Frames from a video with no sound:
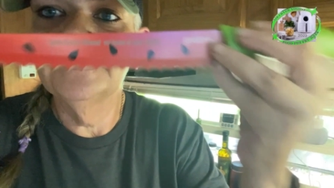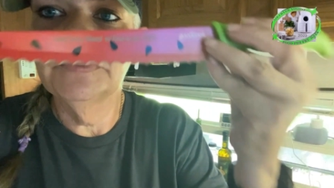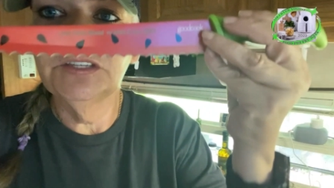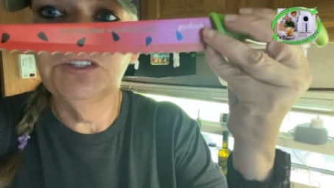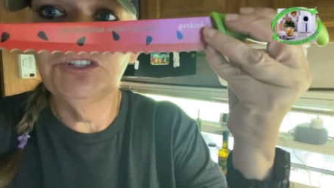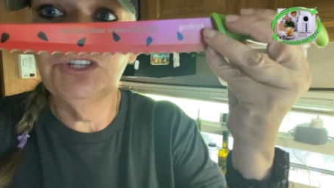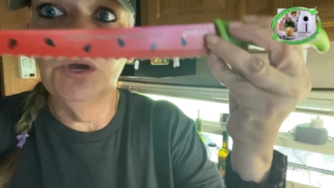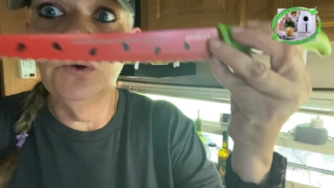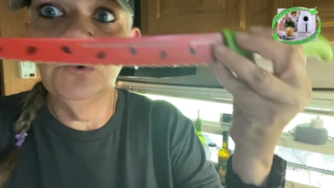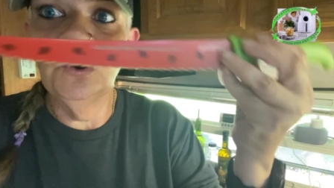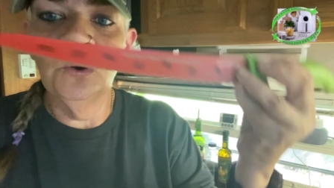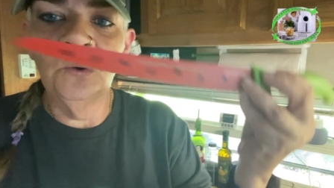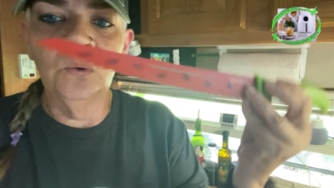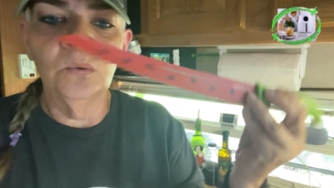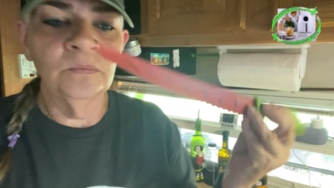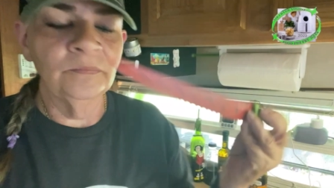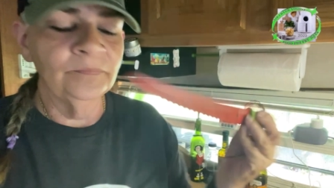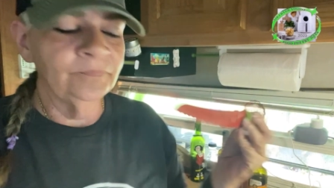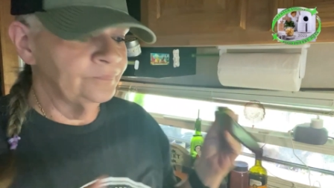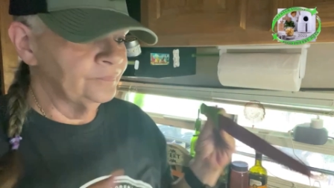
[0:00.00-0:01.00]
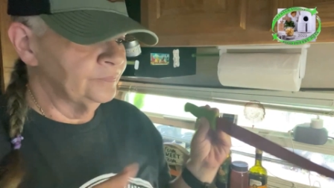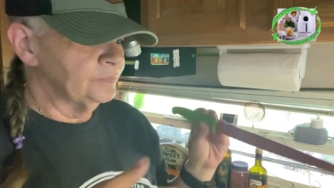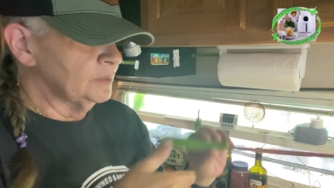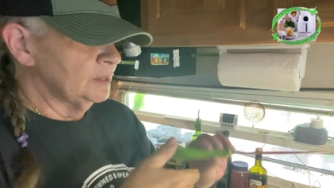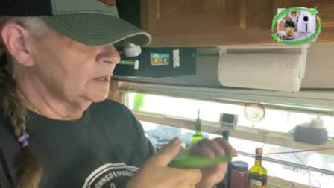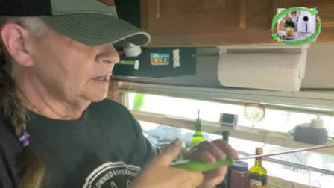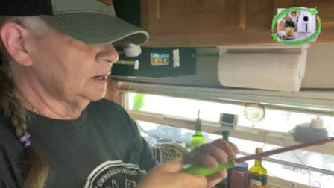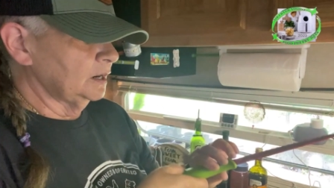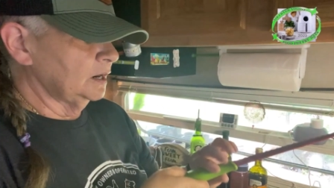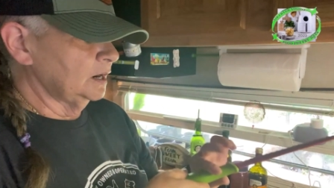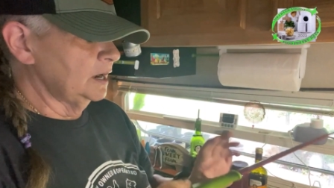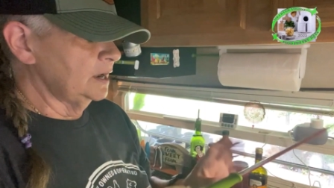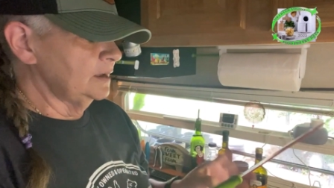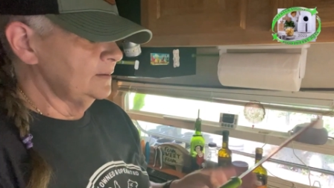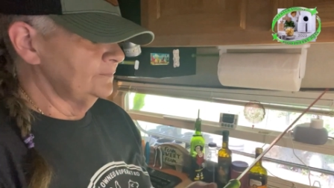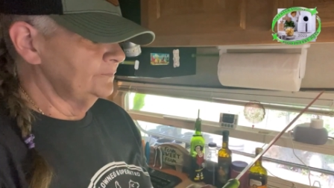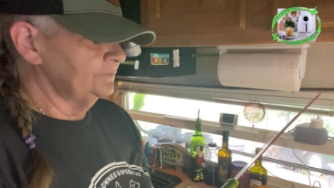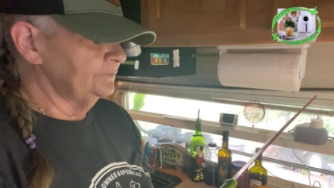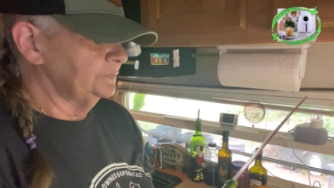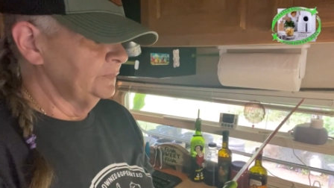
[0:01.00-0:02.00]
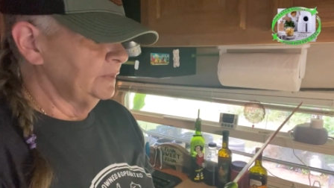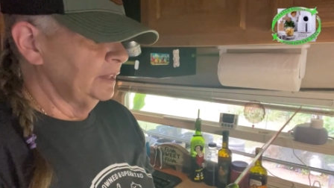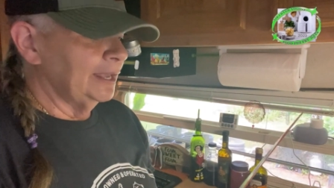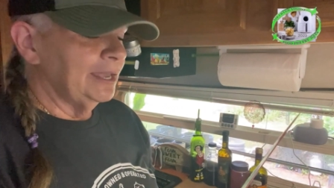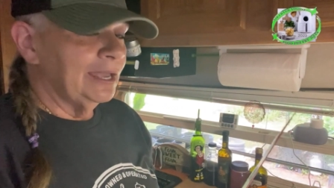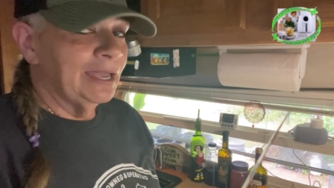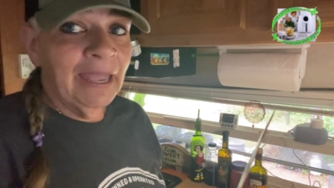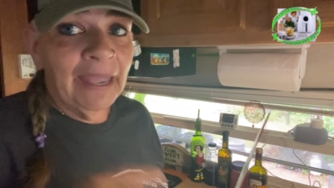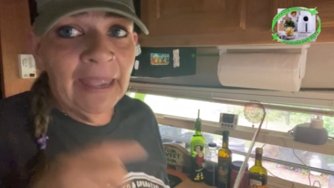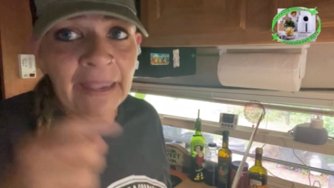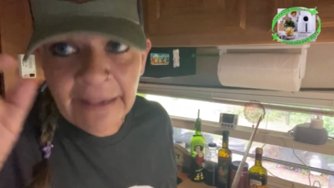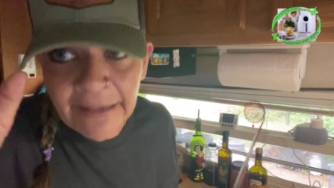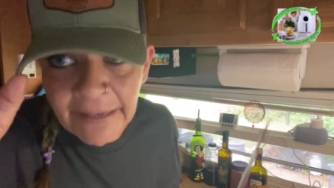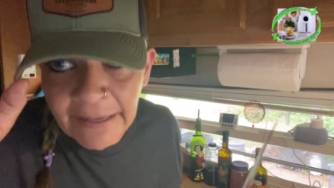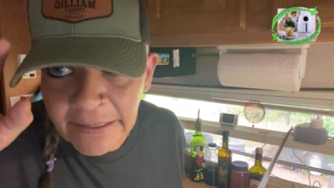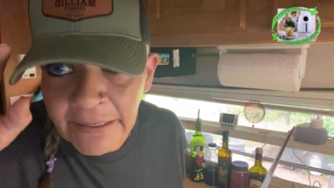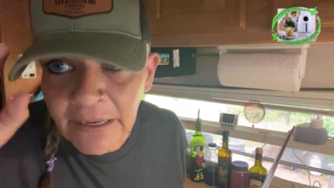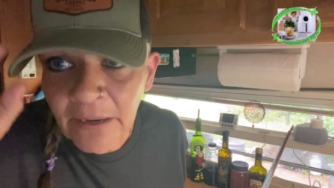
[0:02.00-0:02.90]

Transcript: So cool. All right. And